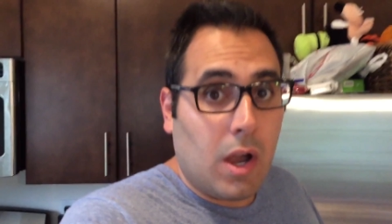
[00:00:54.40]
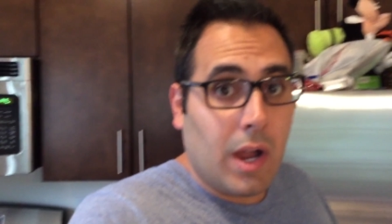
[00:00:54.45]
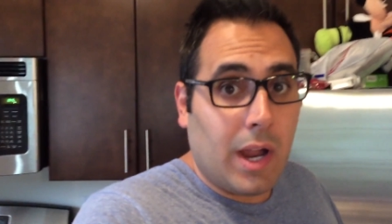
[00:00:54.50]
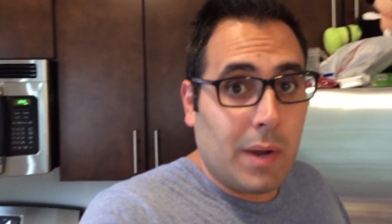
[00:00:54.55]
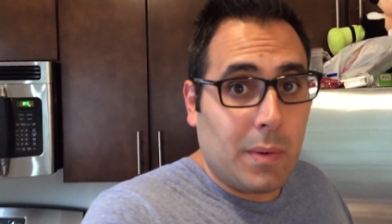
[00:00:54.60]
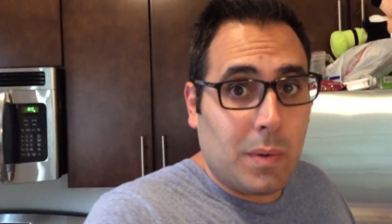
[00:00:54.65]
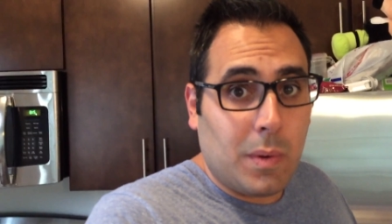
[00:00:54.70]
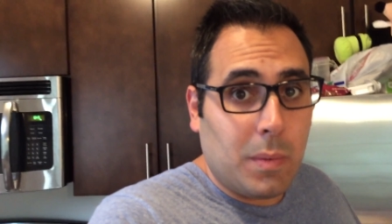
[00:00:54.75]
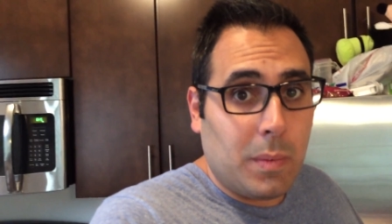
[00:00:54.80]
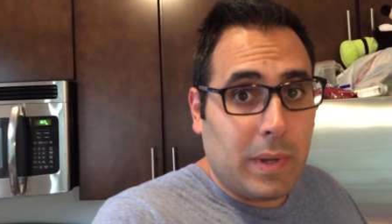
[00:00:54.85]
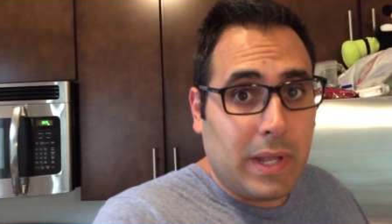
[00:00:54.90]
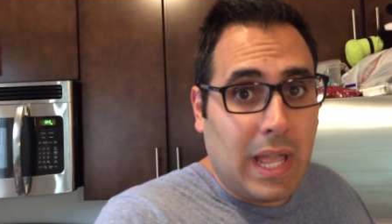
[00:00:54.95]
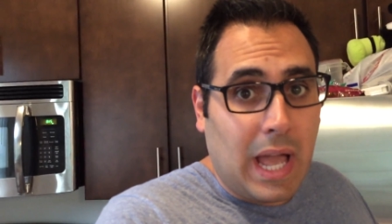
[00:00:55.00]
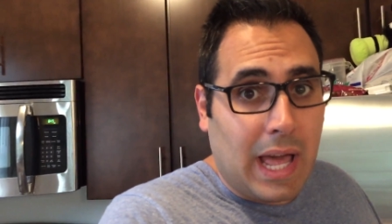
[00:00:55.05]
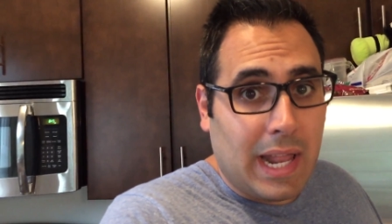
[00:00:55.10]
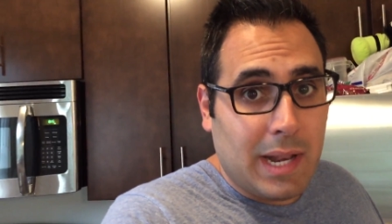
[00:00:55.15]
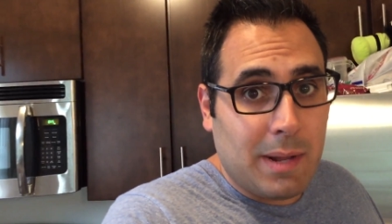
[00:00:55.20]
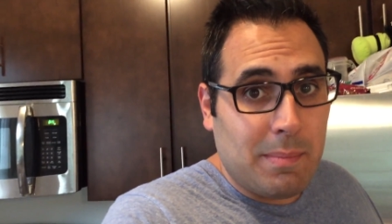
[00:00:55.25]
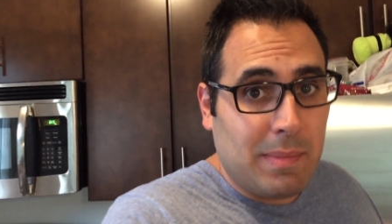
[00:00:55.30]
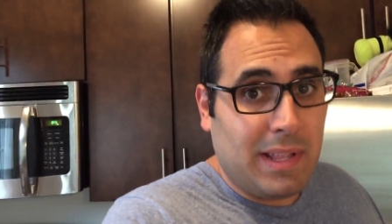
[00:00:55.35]
Alright, well, we
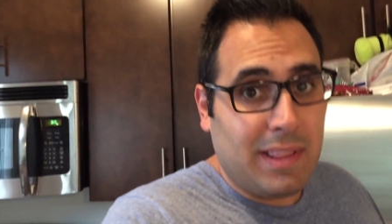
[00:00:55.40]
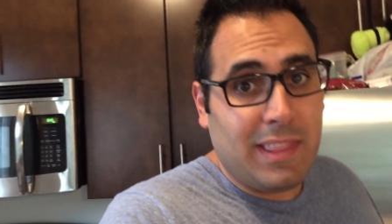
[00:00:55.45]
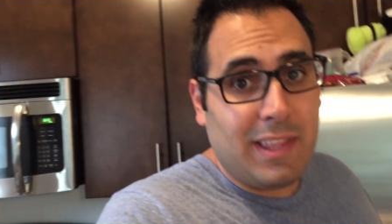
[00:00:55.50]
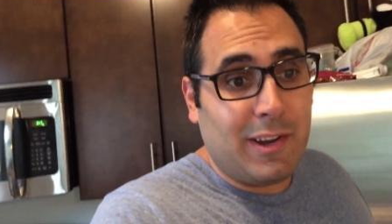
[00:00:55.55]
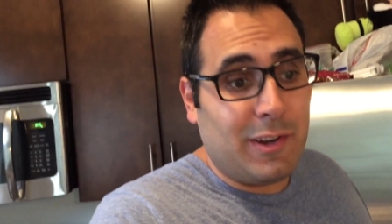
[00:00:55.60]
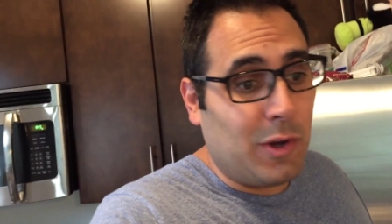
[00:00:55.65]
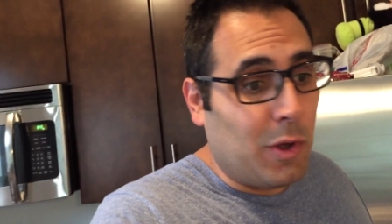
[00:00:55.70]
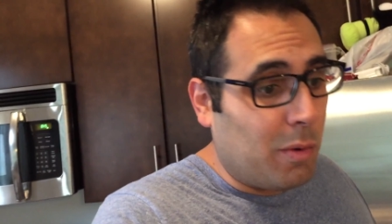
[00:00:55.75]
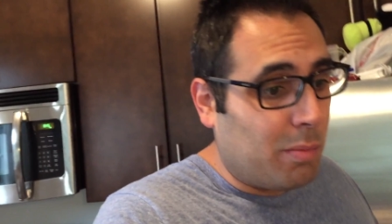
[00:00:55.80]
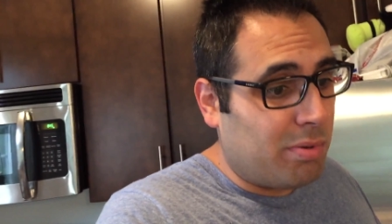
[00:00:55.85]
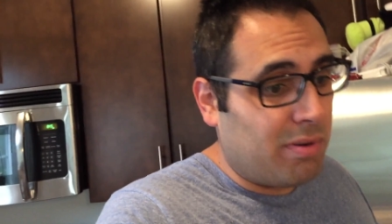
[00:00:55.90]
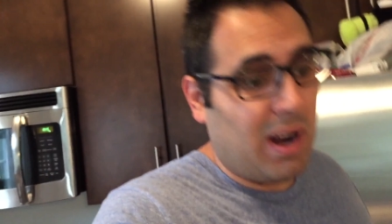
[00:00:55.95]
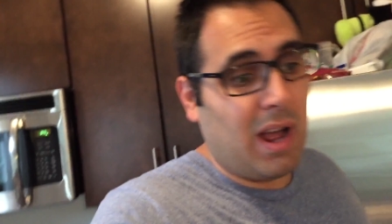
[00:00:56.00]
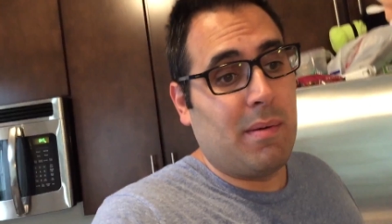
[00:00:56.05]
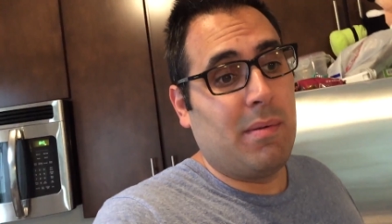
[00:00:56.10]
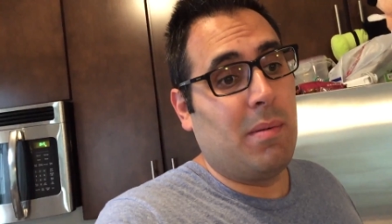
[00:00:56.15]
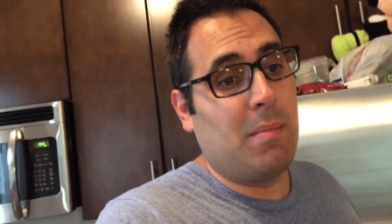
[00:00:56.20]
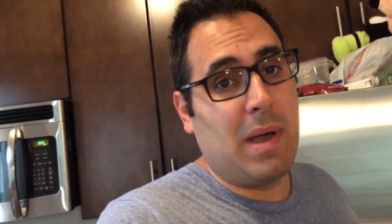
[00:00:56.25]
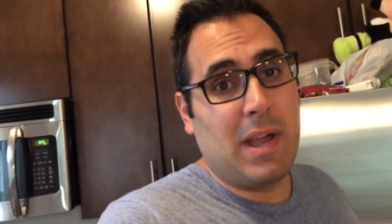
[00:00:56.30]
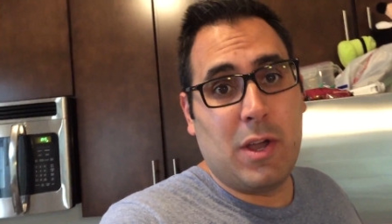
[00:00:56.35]
got him in there, no
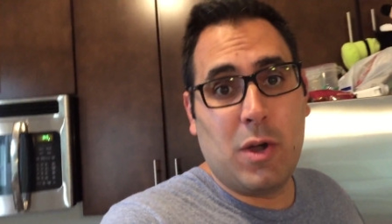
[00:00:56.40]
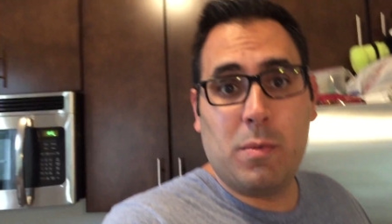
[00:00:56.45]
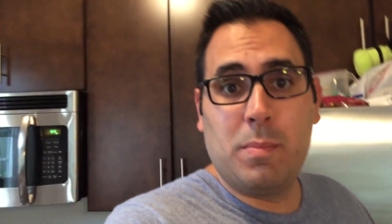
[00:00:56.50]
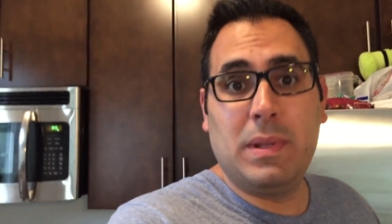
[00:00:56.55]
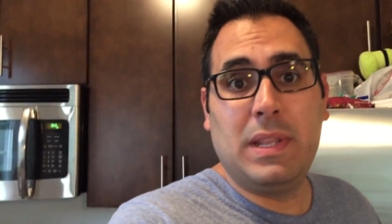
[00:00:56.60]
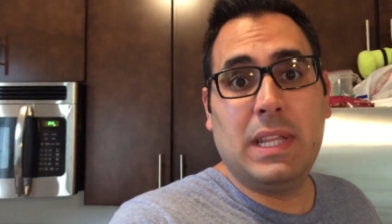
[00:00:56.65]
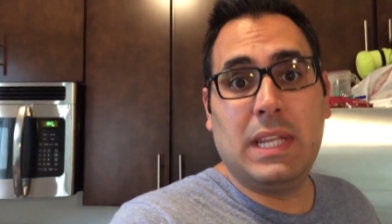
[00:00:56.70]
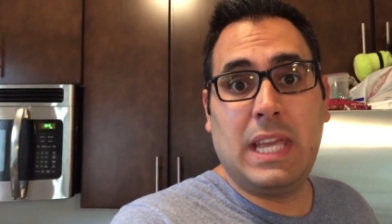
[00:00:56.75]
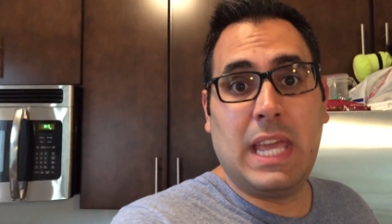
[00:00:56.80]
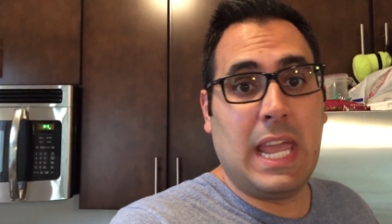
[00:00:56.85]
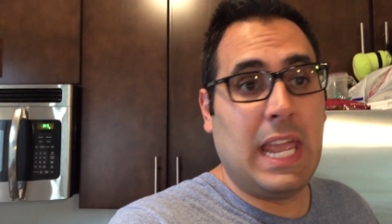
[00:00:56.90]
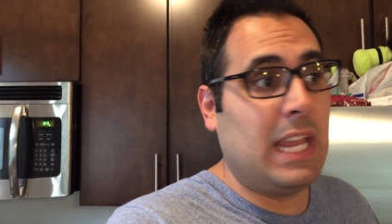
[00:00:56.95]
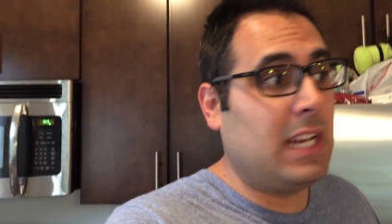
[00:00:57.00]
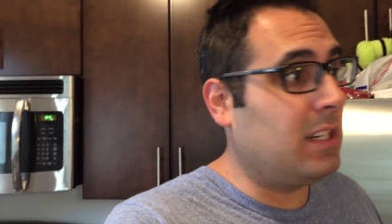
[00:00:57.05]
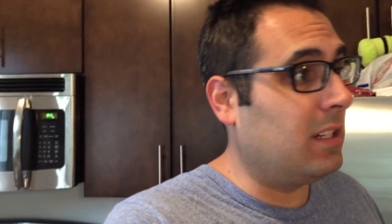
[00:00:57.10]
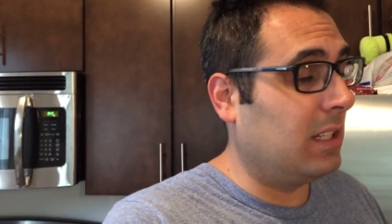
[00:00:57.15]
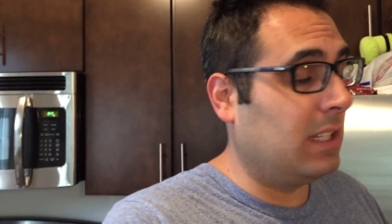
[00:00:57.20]
problem. I opened the cage.